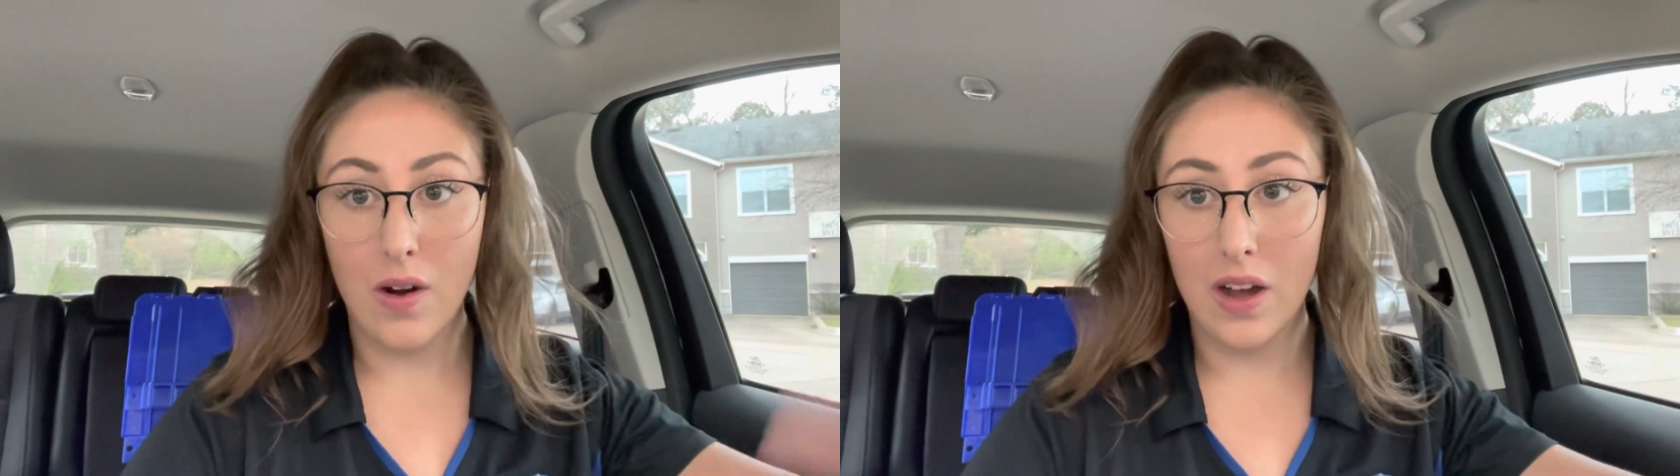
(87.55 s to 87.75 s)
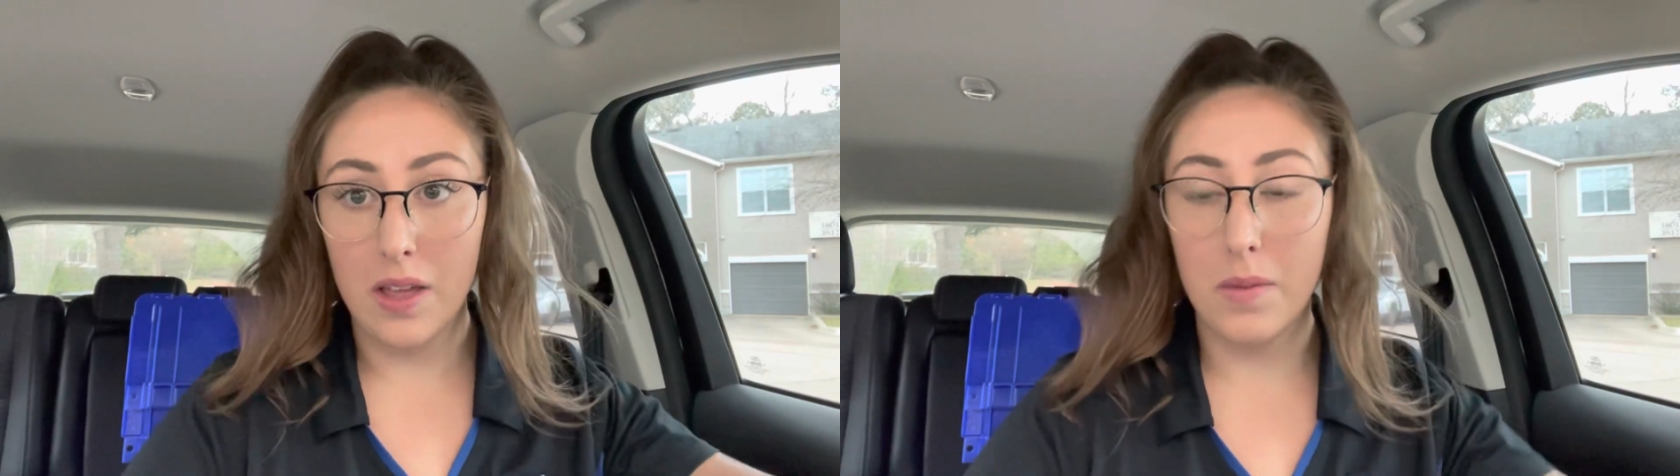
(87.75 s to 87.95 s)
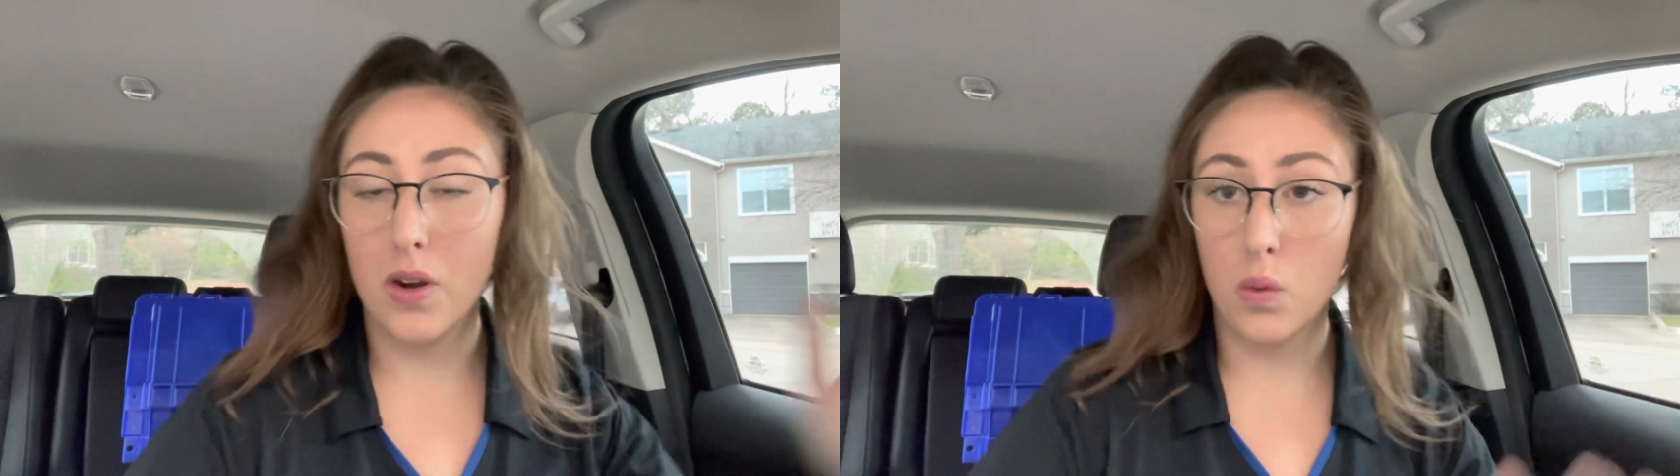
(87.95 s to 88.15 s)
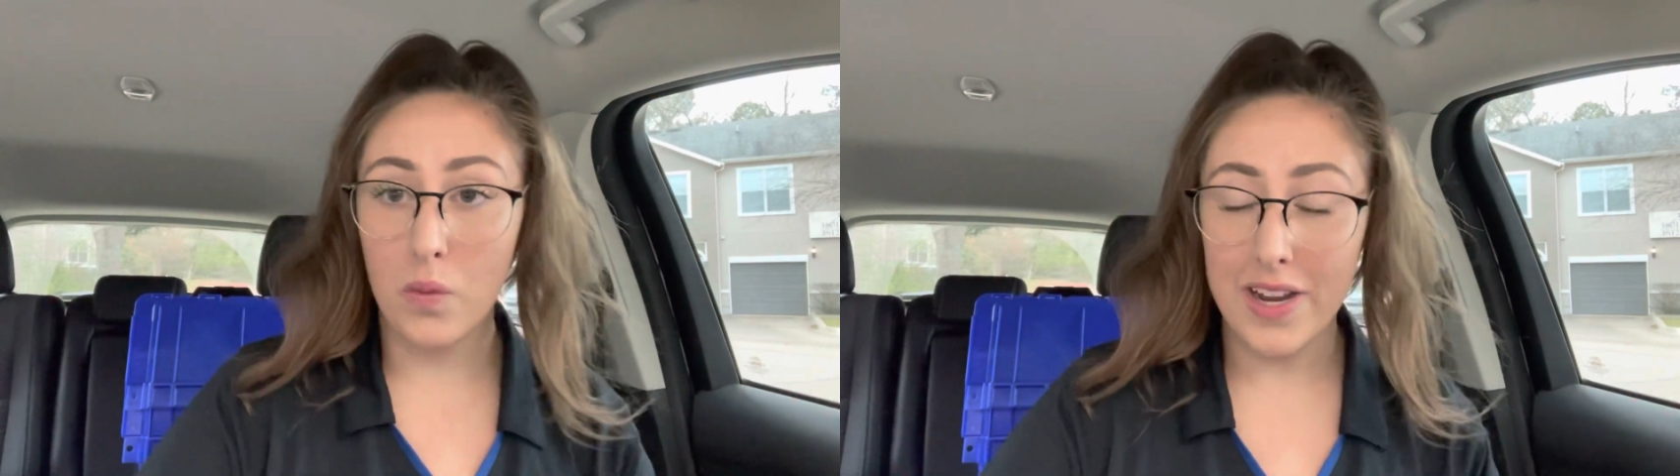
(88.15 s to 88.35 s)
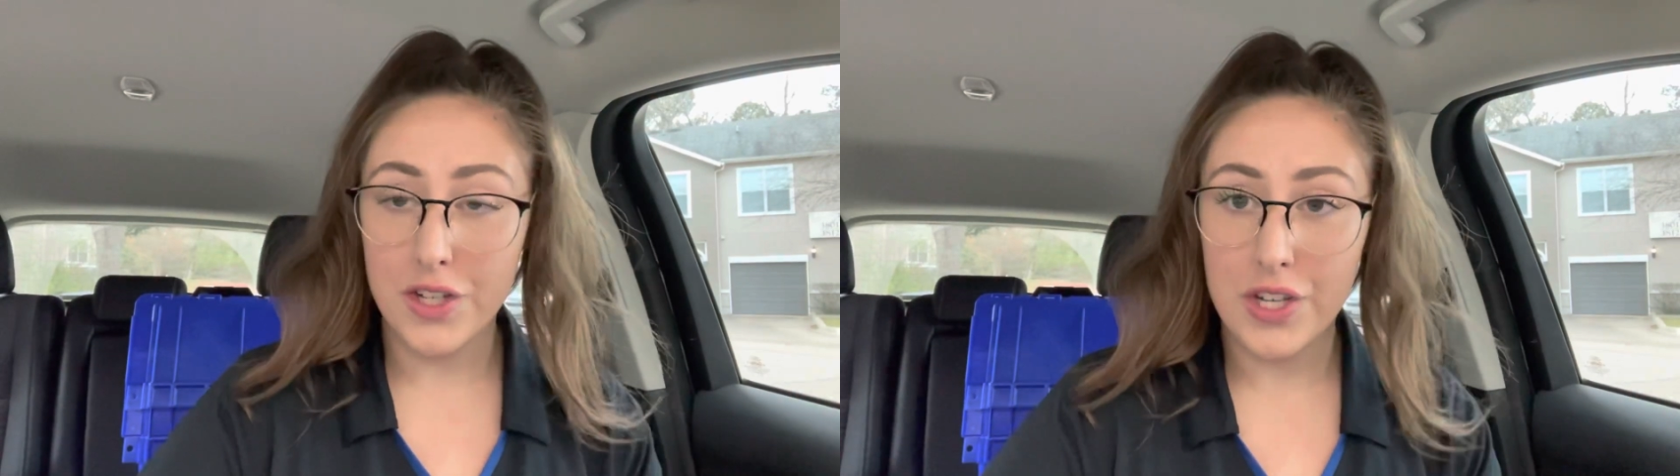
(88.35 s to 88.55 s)
I am in a
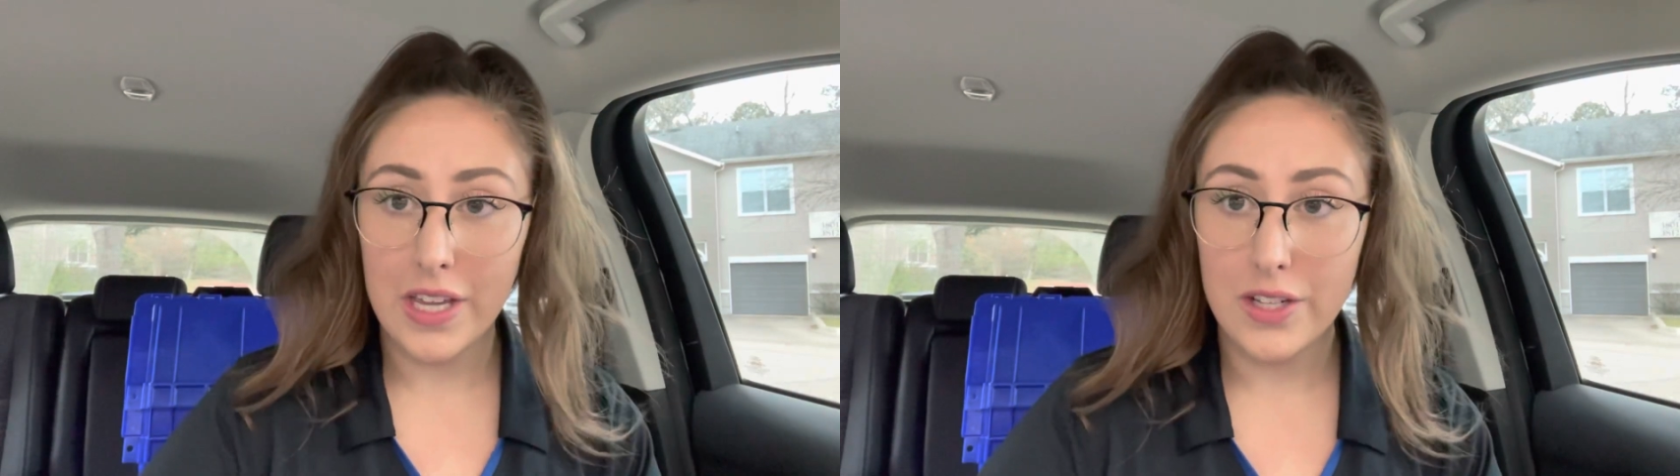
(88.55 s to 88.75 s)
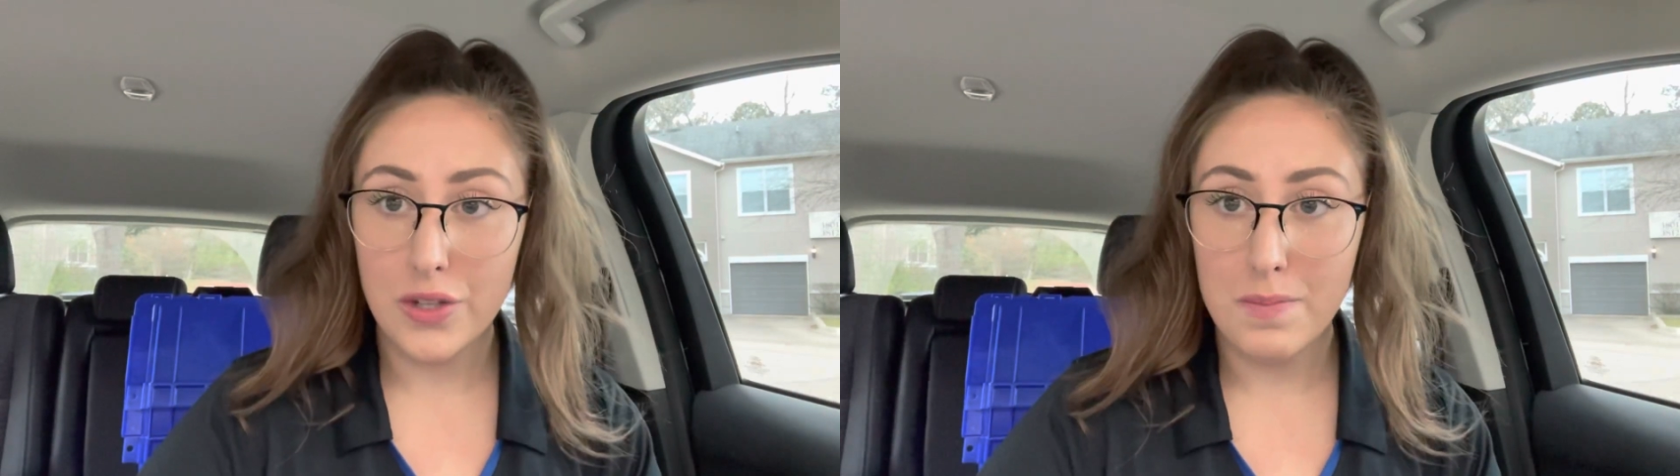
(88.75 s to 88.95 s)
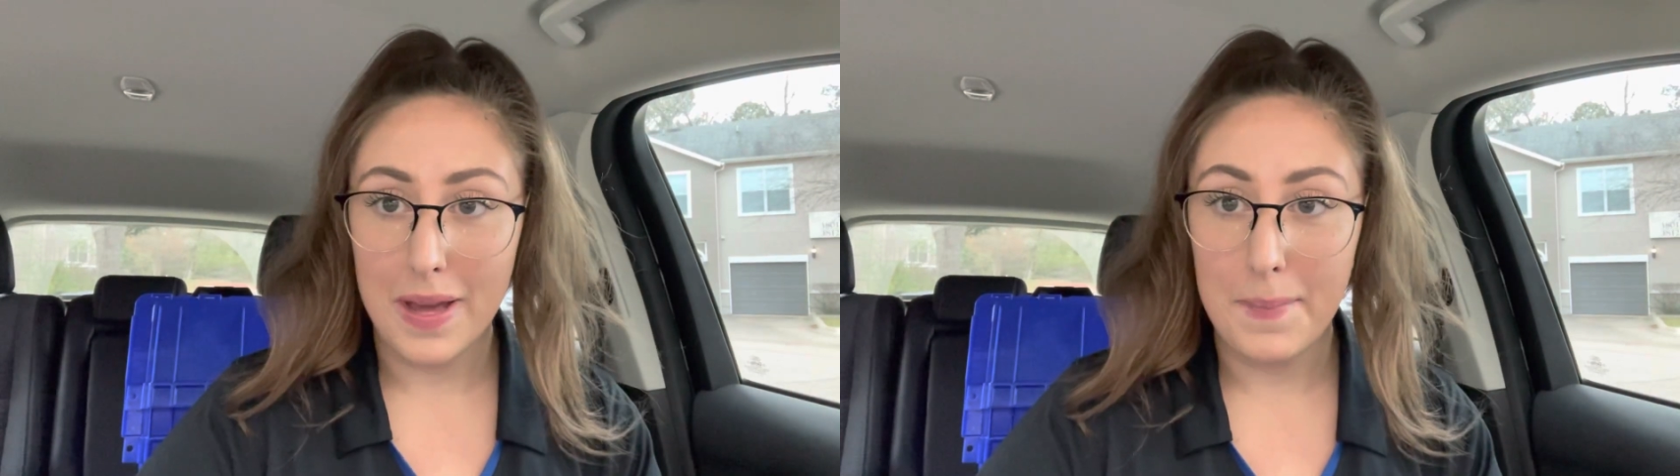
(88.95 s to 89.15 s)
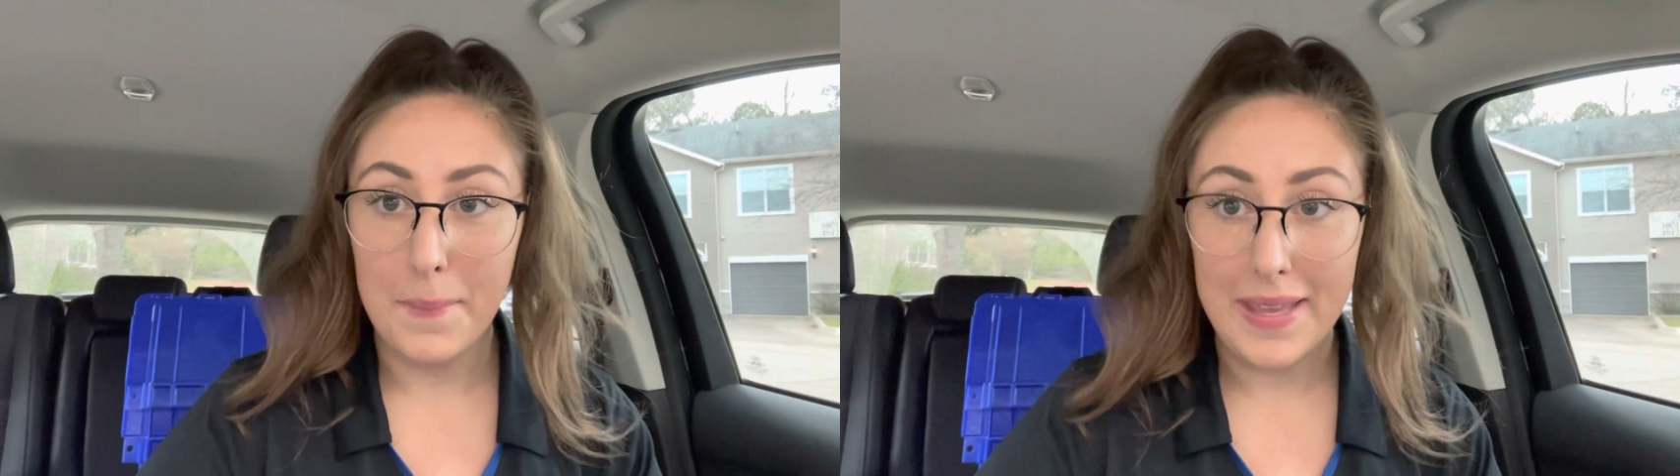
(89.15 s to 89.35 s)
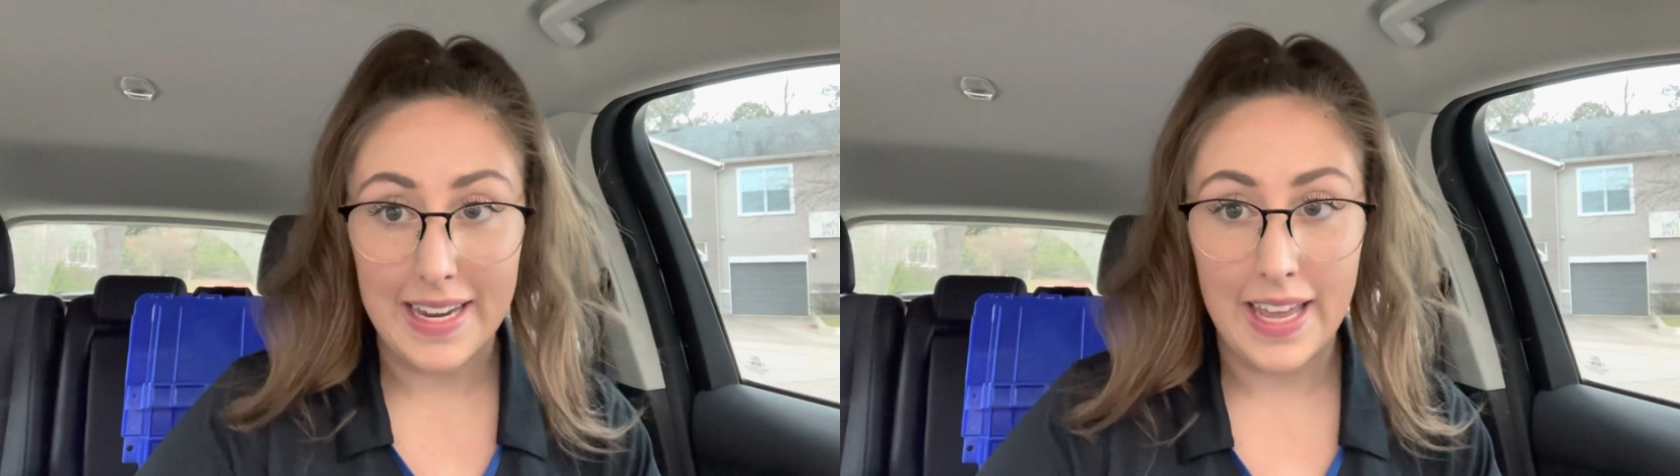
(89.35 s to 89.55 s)
rush to get to my
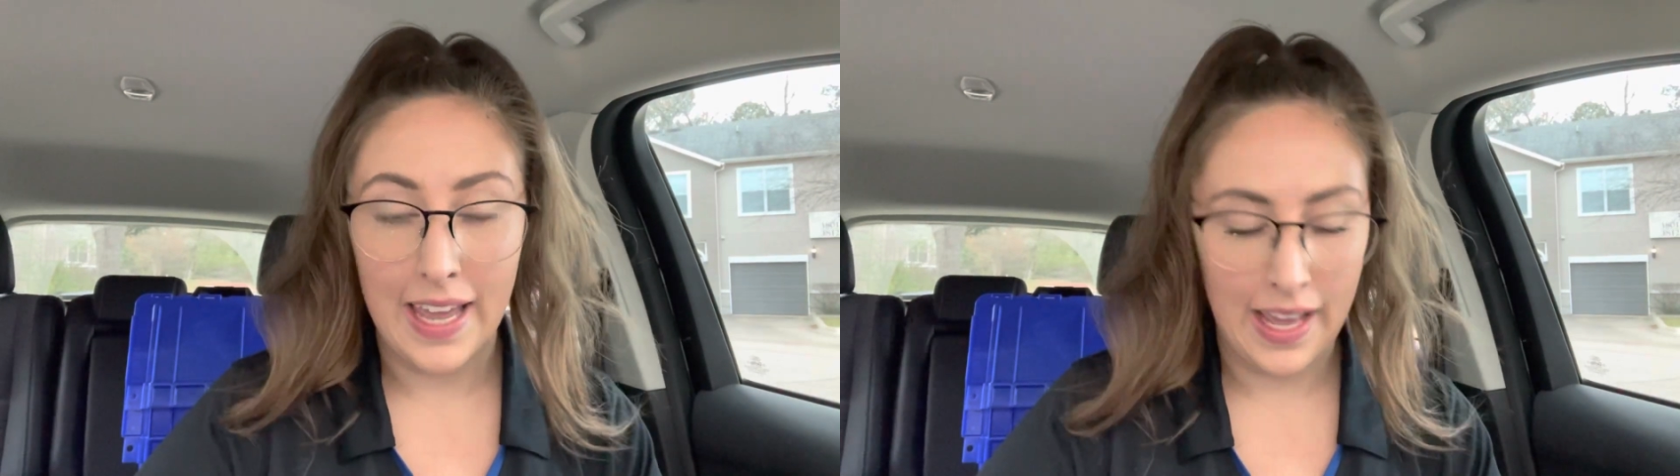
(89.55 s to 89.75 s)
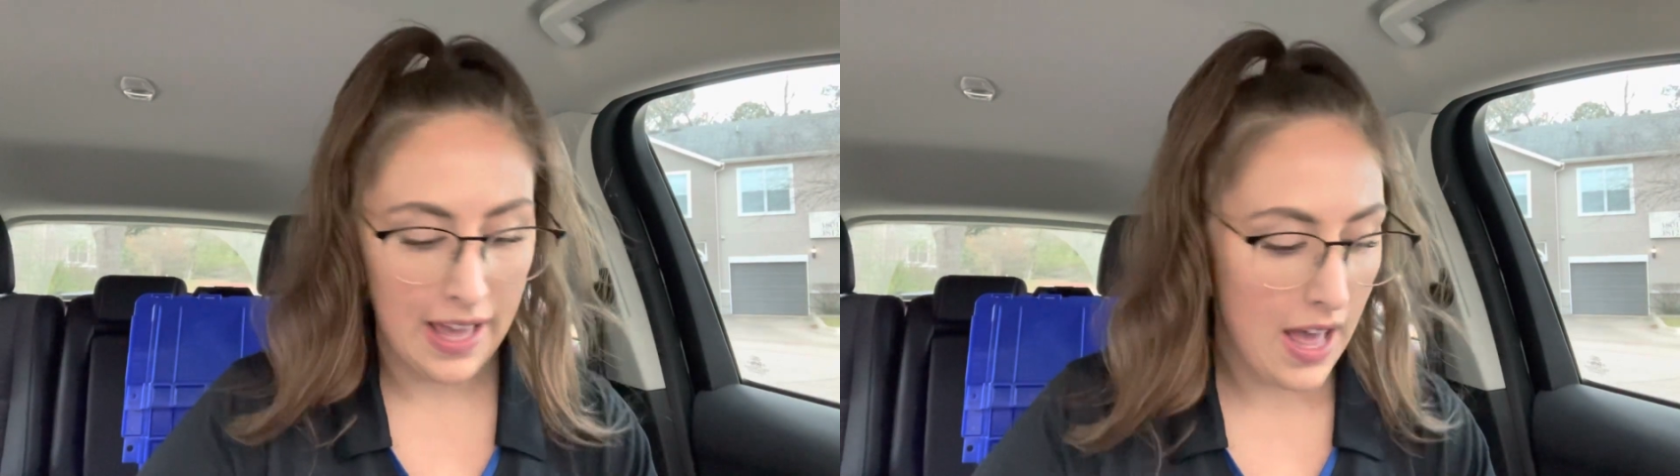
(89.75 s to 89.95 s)
meeting.